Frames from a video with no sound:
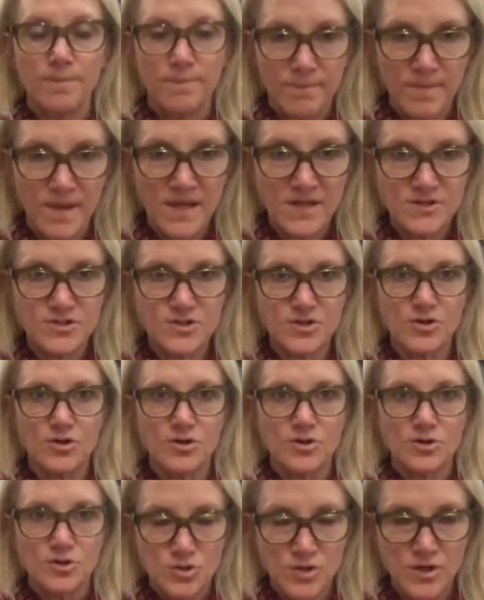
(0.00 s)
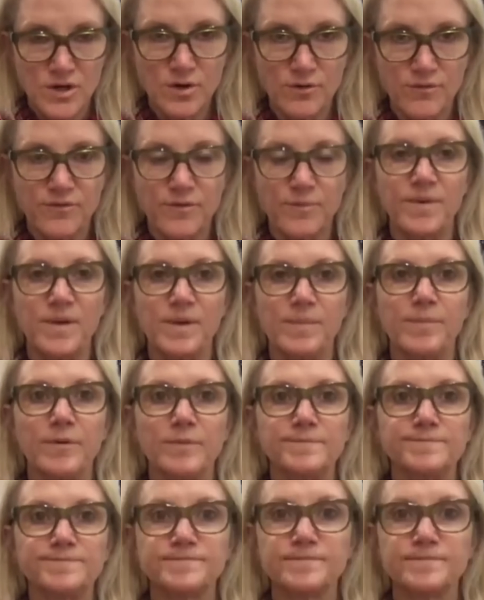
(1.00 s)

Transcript: major trigger for people.